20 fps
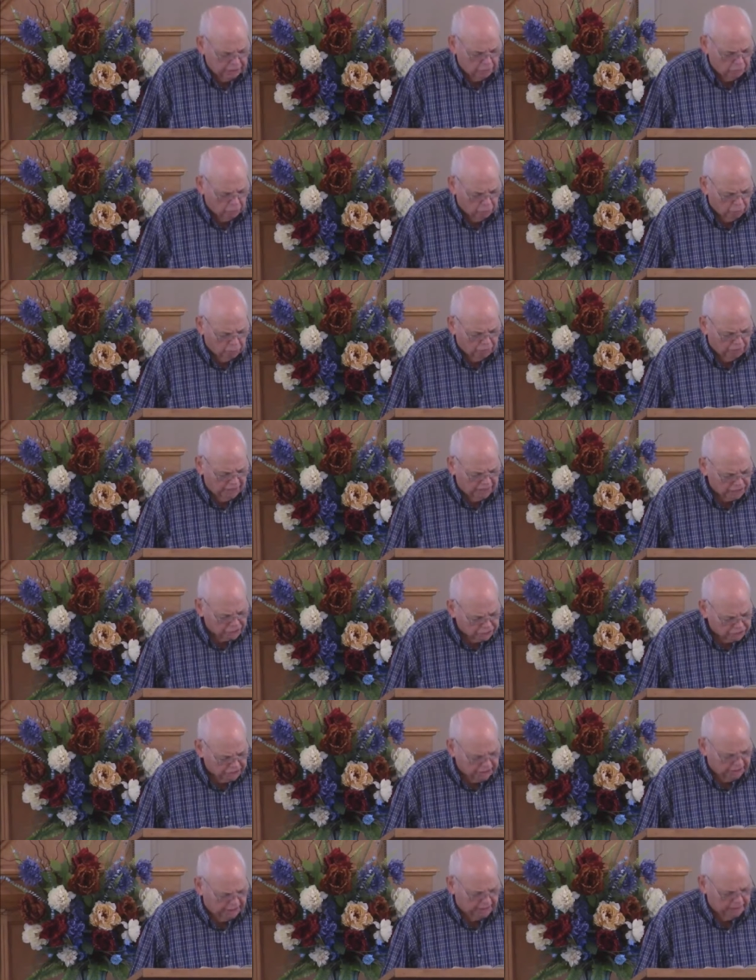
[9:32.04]
where they
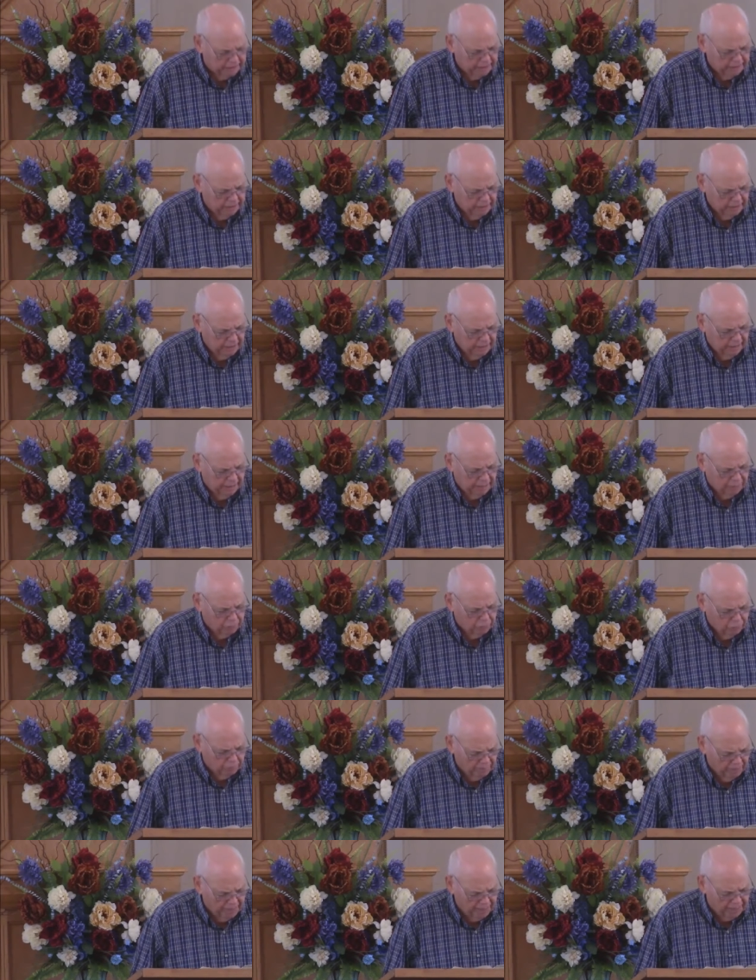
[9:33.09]
sat, and
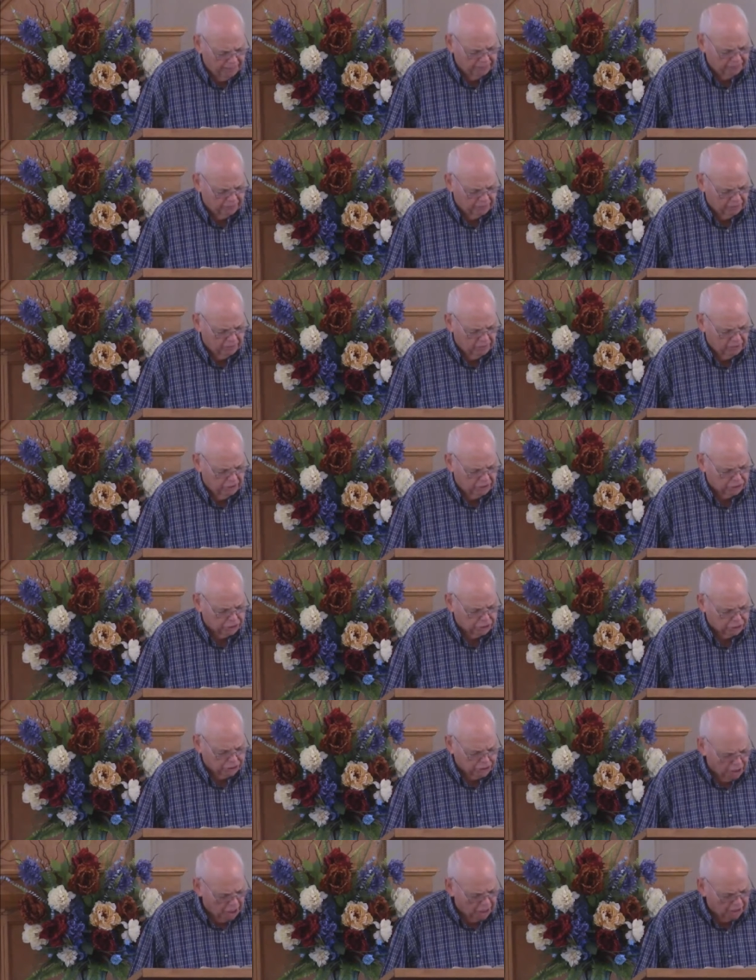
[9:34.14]
remained there
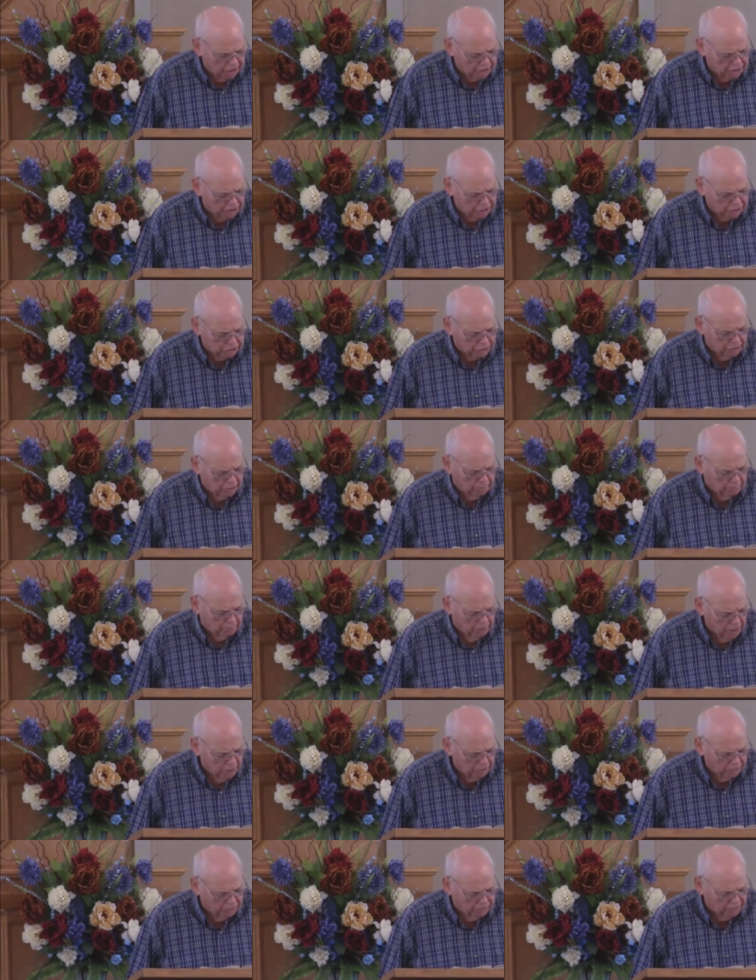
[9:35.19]
astonished
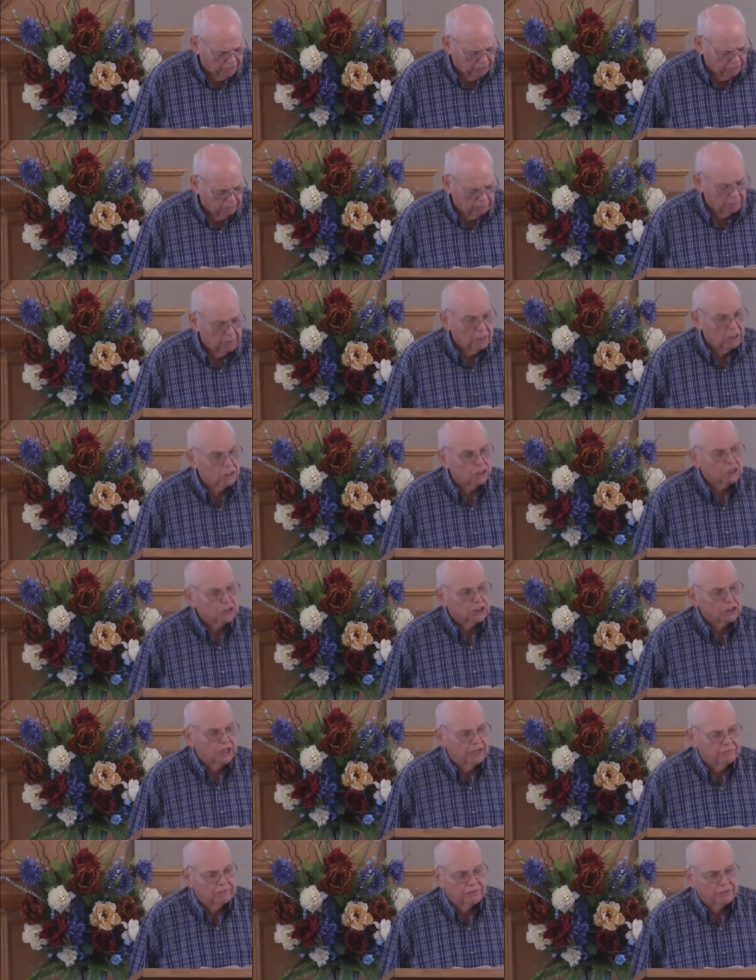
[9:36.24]
among them
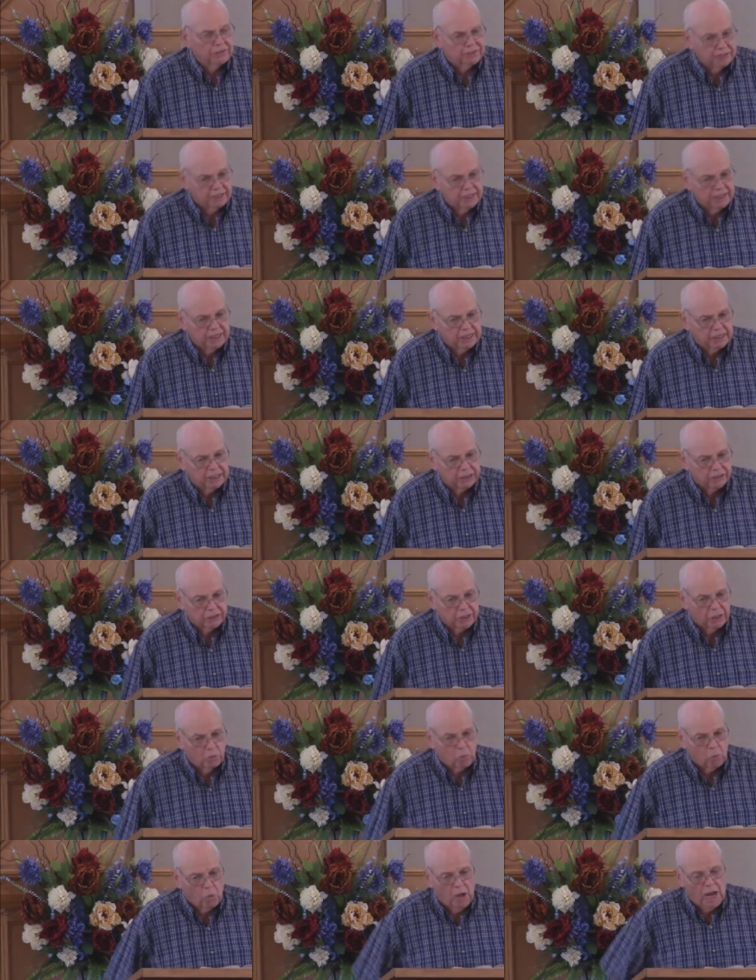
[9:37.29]
7 days.
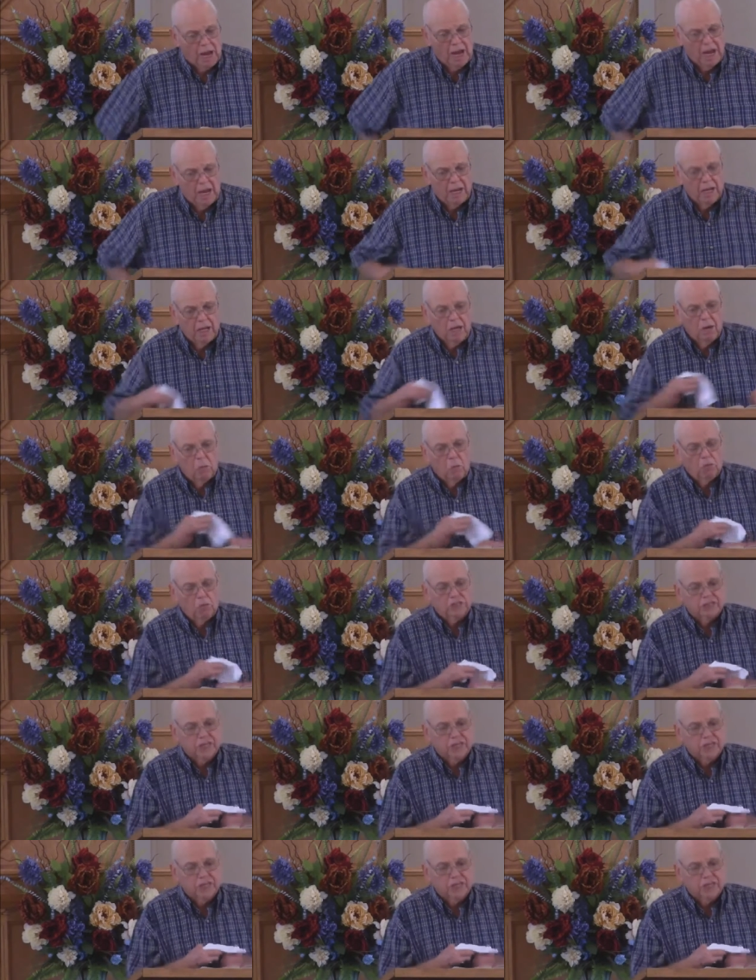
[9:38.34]
Now why was